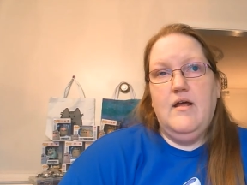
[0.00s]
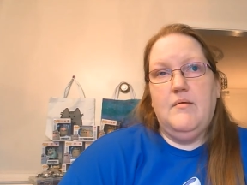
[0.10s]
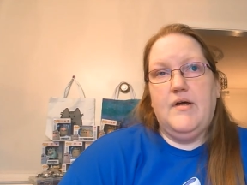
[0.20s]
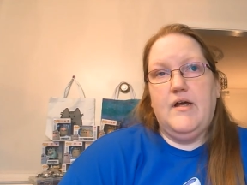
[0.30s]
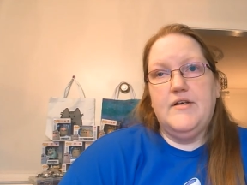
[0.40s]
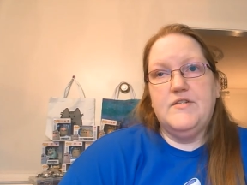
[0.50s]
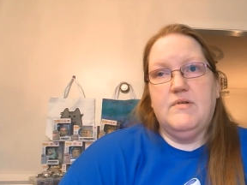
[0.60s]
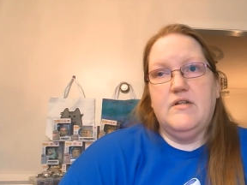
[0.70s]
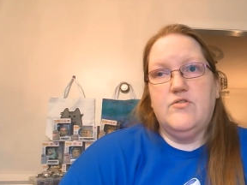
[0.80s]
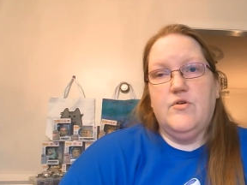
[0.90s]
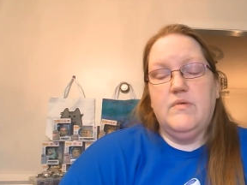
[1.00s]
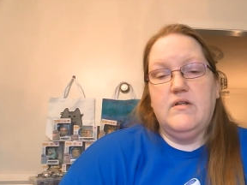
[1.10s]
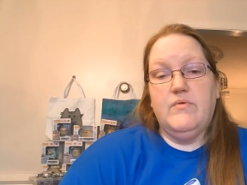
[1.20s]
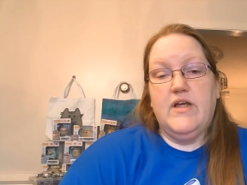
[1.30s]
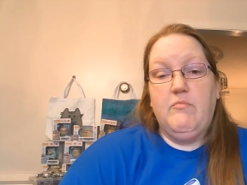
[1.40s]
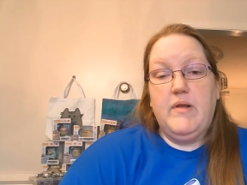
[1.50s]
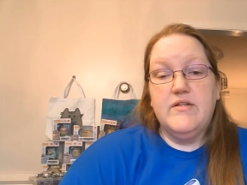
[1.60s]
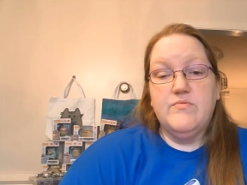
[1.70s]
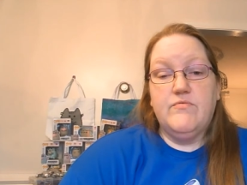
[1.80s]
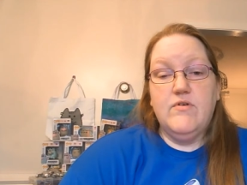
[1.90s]
my husband told me that we have
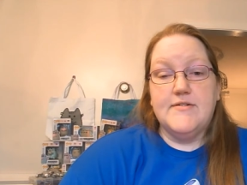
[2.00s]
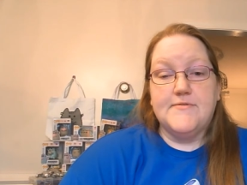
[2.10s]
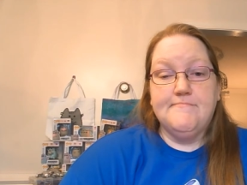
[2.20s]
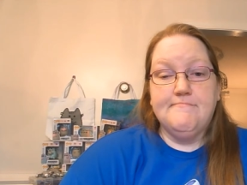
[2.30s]
plans with friends.